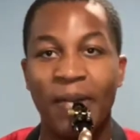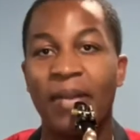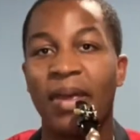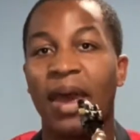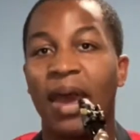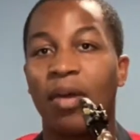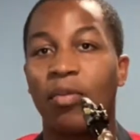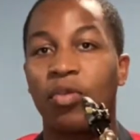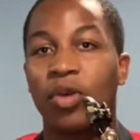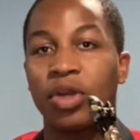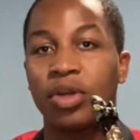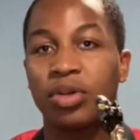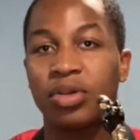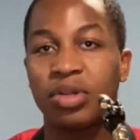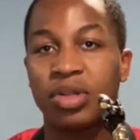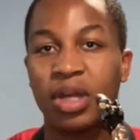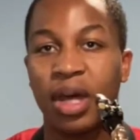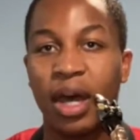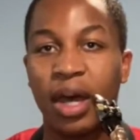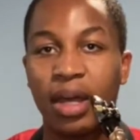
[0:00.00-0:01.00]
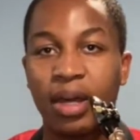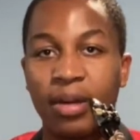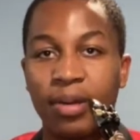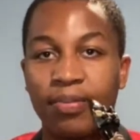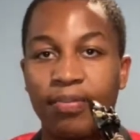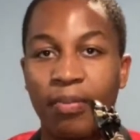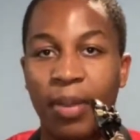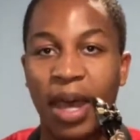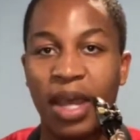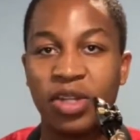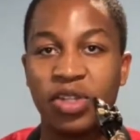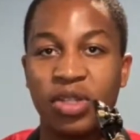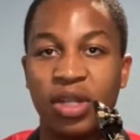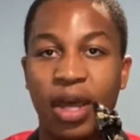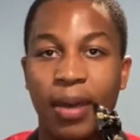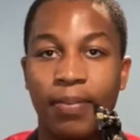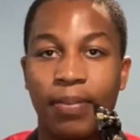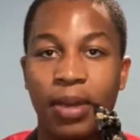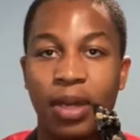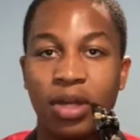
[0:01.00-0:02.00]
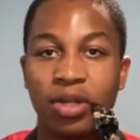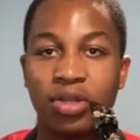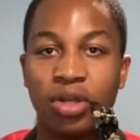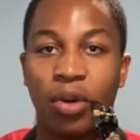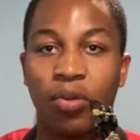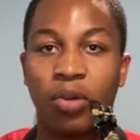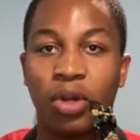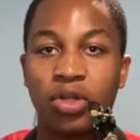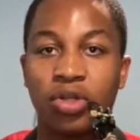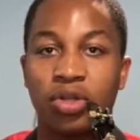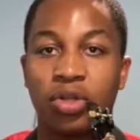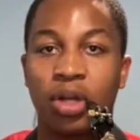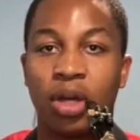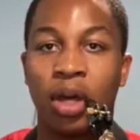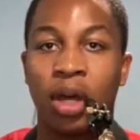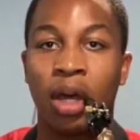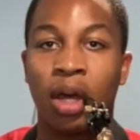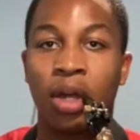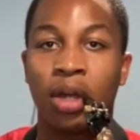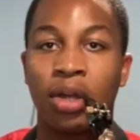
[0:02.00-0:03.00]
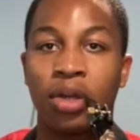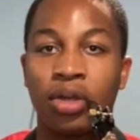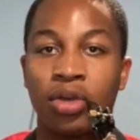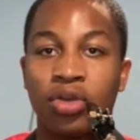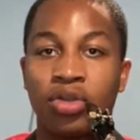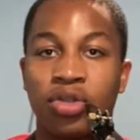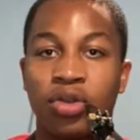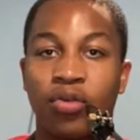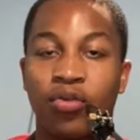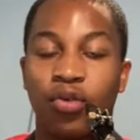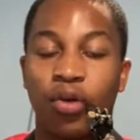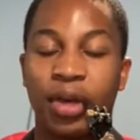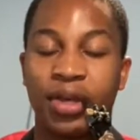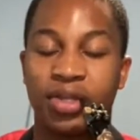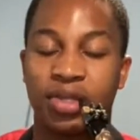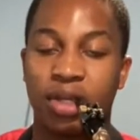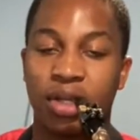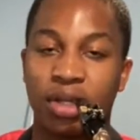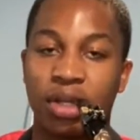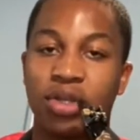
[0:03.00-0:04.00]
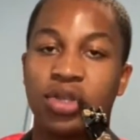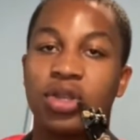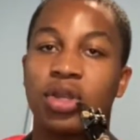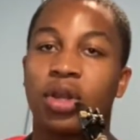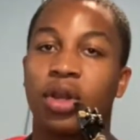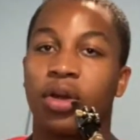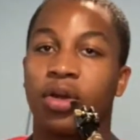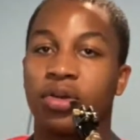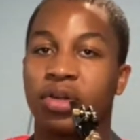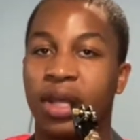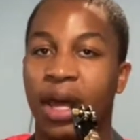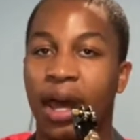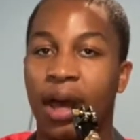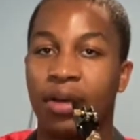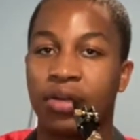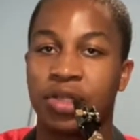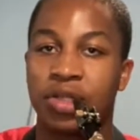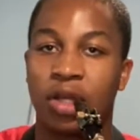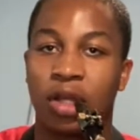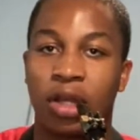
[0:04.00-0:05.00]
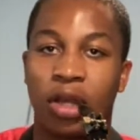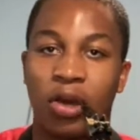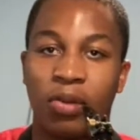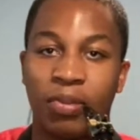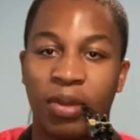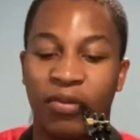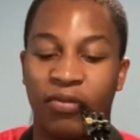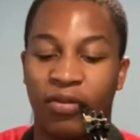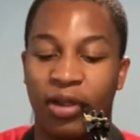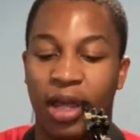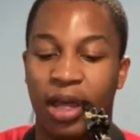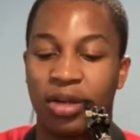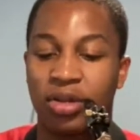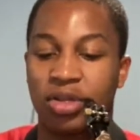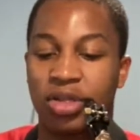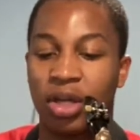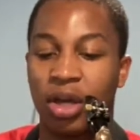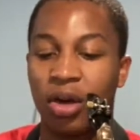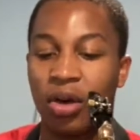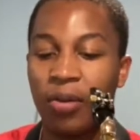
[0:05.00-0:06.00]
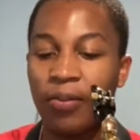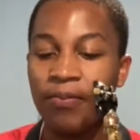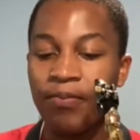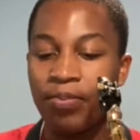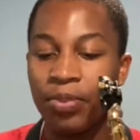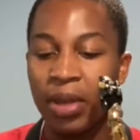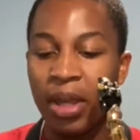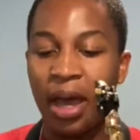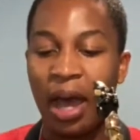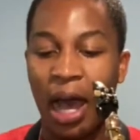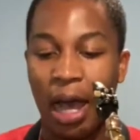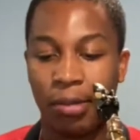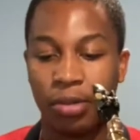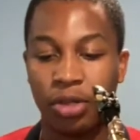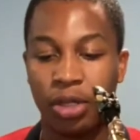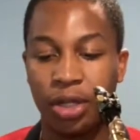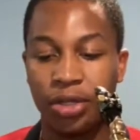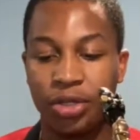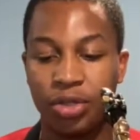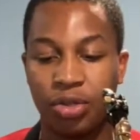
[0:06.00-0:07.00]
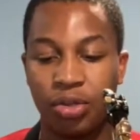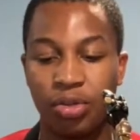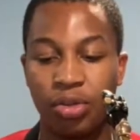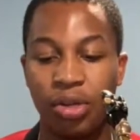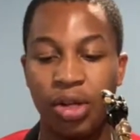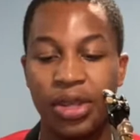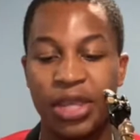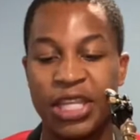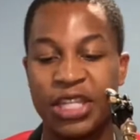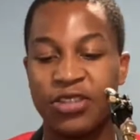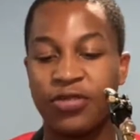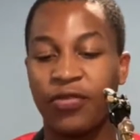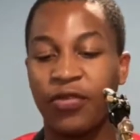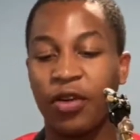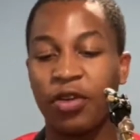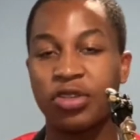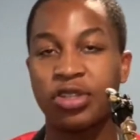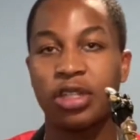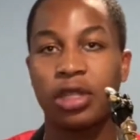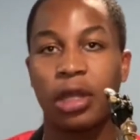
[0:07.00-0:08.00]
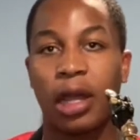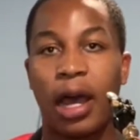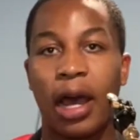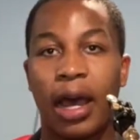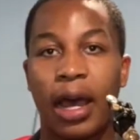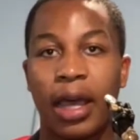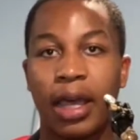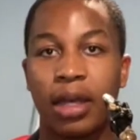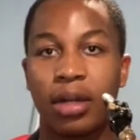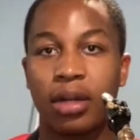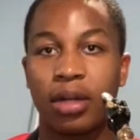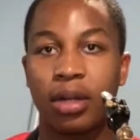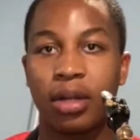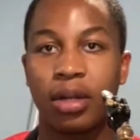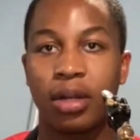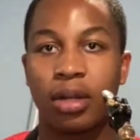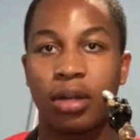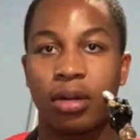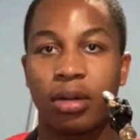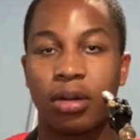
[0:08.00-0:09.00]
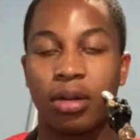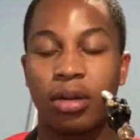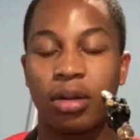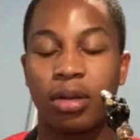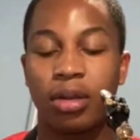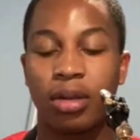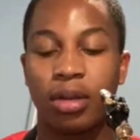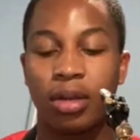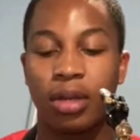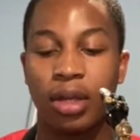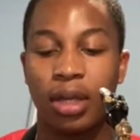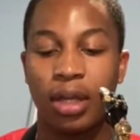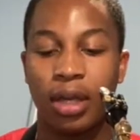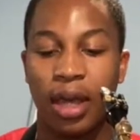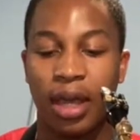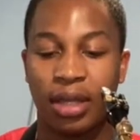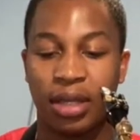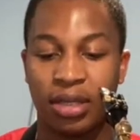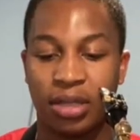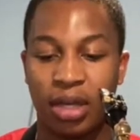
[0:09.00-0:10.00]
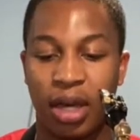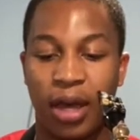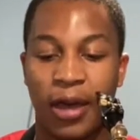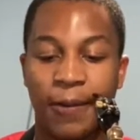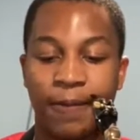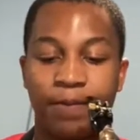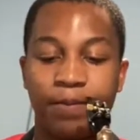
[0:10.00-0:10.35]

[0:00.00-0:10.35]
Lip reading: And when you're done matching that pitch, I want you to use your voicing to slur down to the low B flat. So I'm going to do this first line at the top.